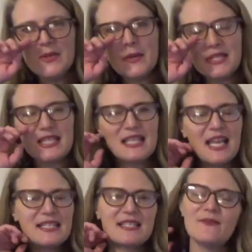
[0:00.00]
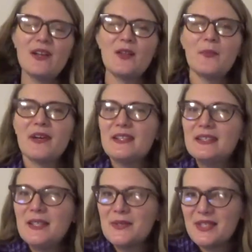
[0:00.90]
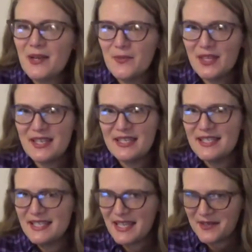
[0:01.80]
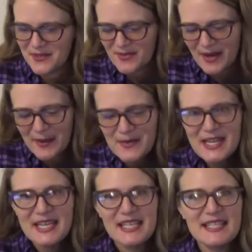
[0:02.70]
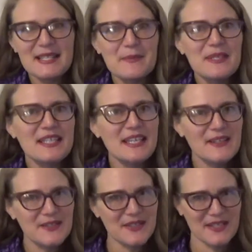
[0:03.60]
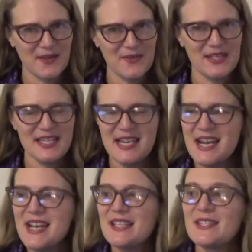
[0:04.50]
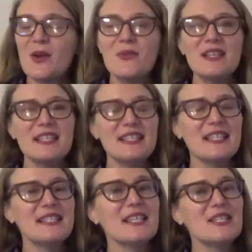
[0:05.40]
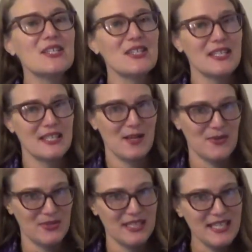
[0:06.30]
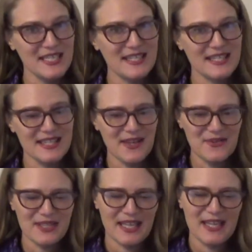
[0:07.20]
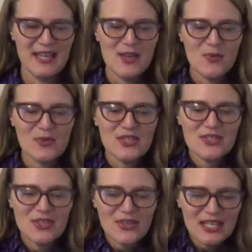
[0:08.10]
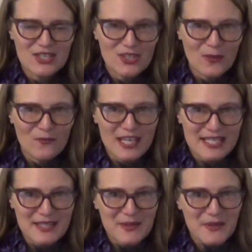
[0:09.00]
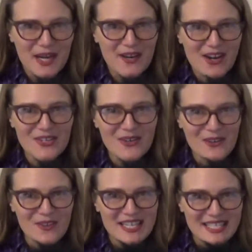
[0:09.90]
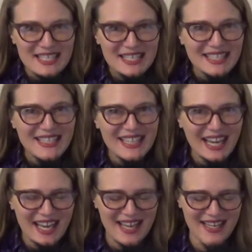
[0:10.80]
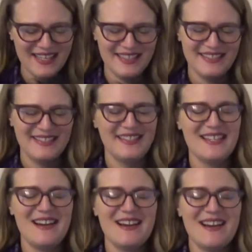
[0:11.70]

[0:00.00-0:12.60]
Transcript: We always like to follow up our hello song with a tickle rhyme, get some giggles going. So this is slowly, slowly. Start at your feet. Where are your feet? Yeah.